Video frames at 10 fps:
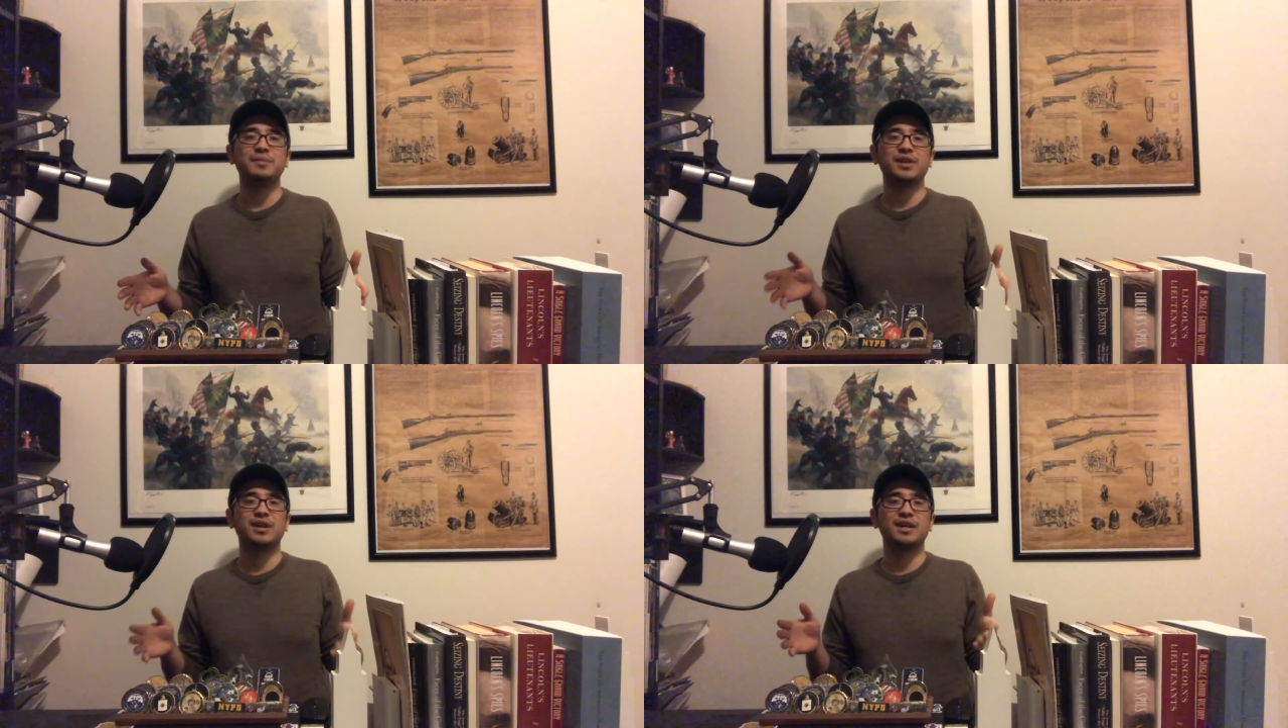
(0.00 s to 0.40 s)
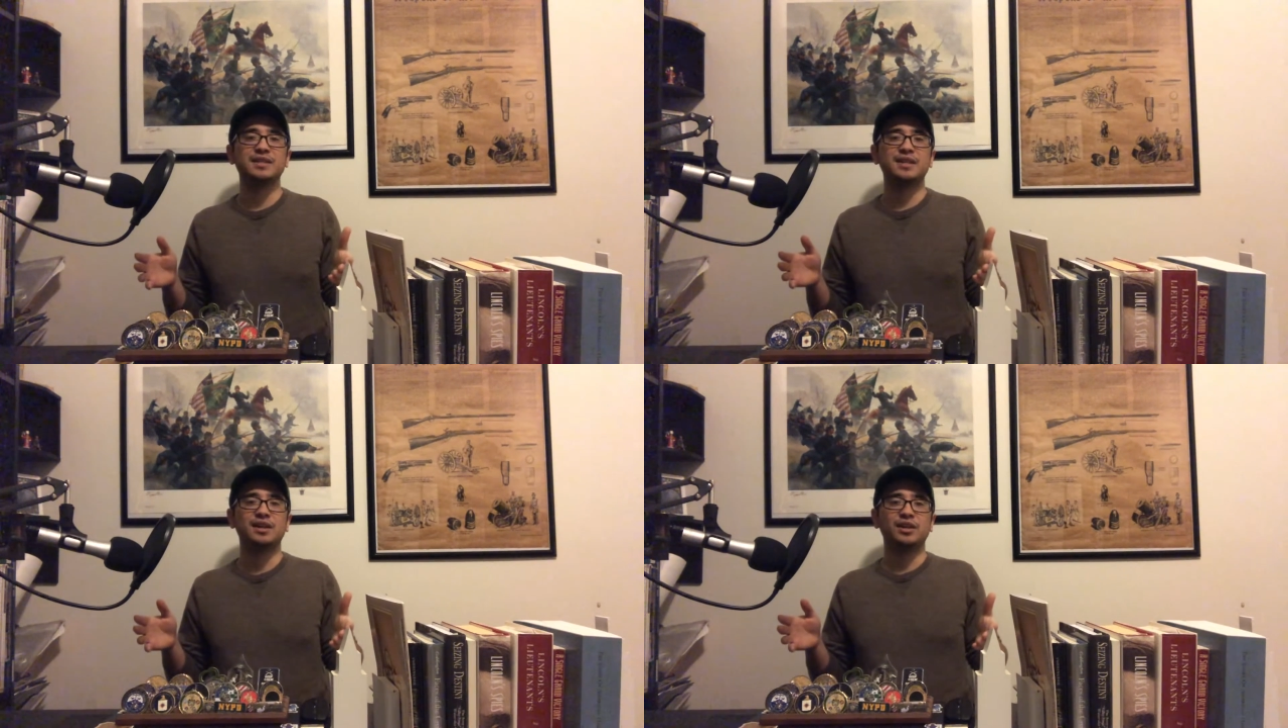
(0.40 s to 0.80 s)

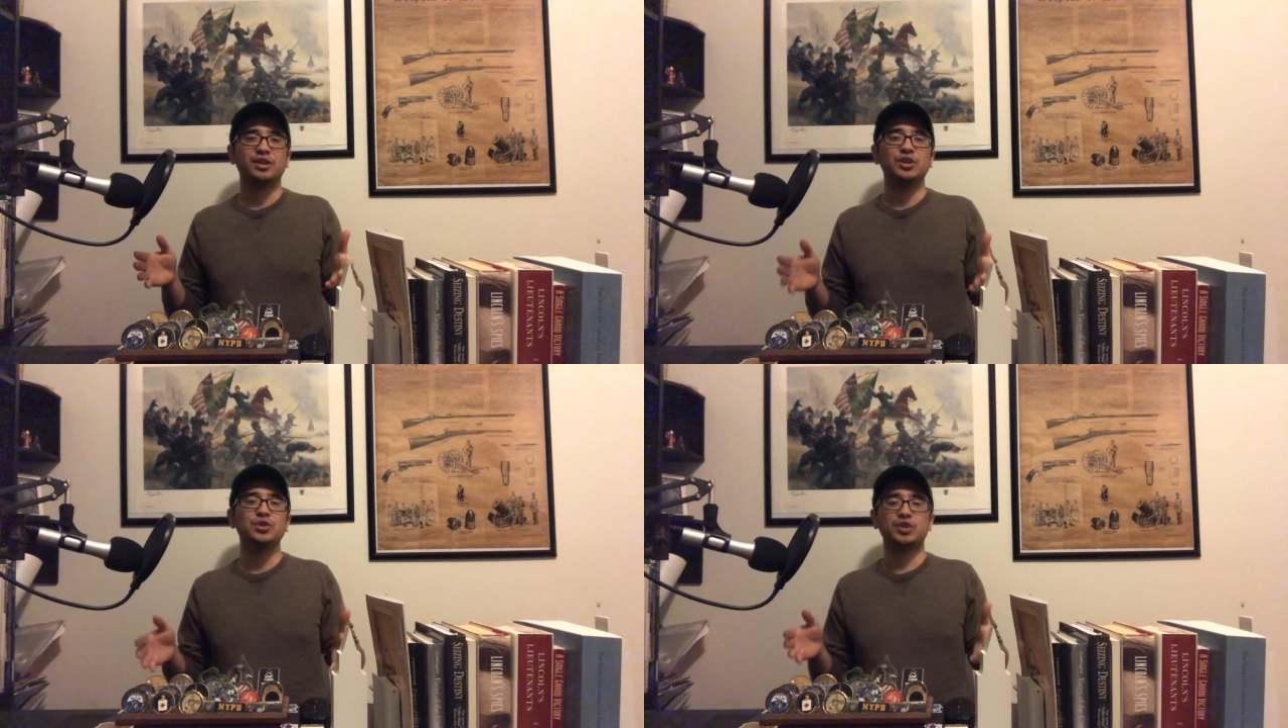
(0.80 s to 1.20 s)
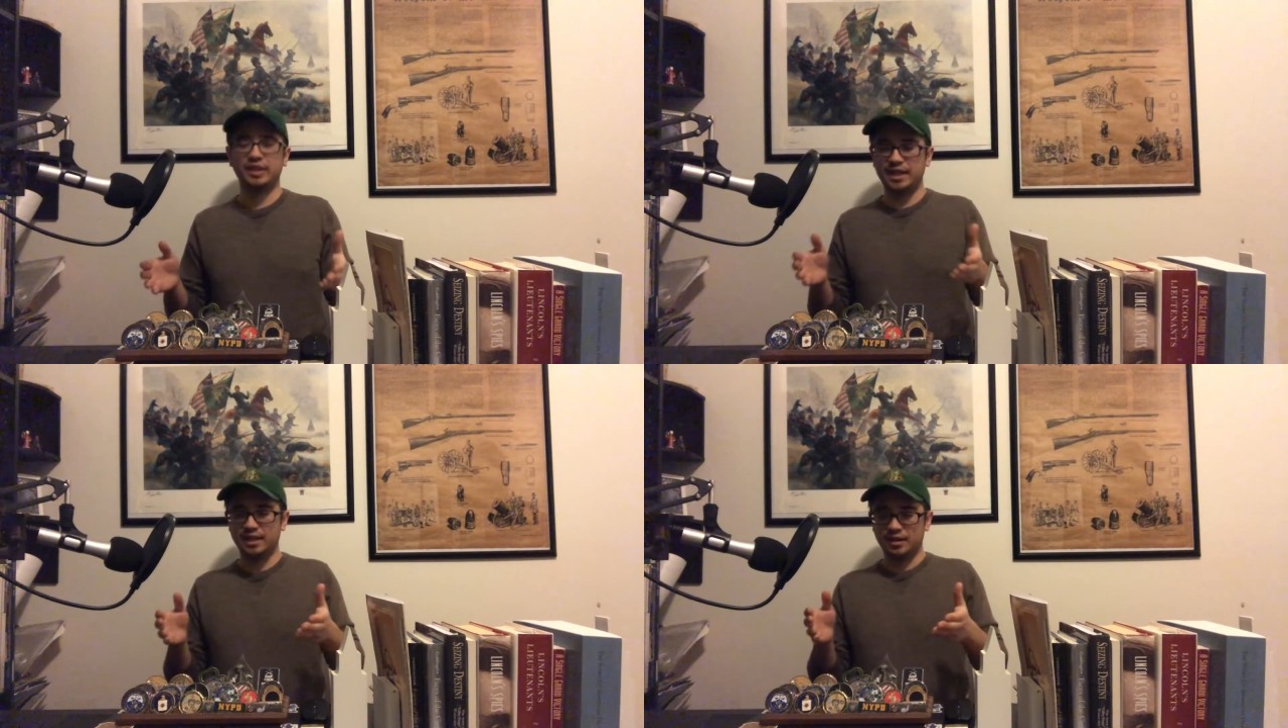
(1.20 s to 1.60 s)
Because
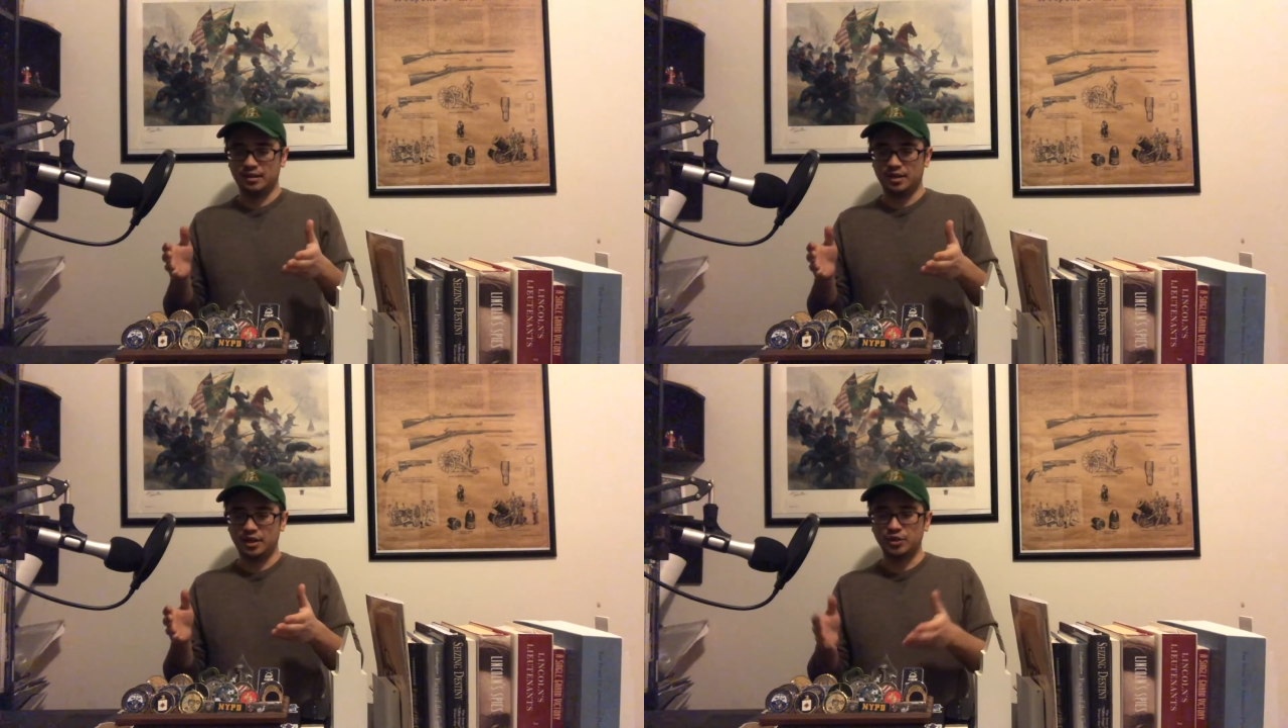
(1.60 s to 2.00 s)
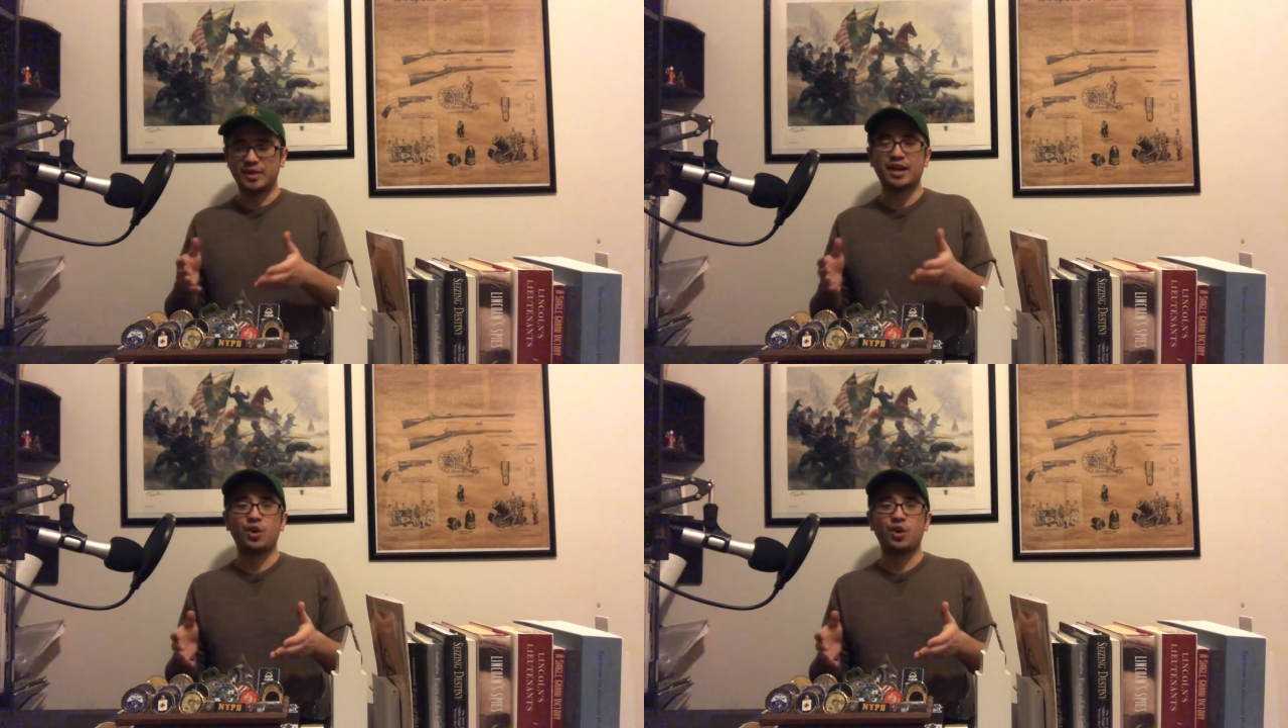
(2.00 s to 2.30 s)
usually you get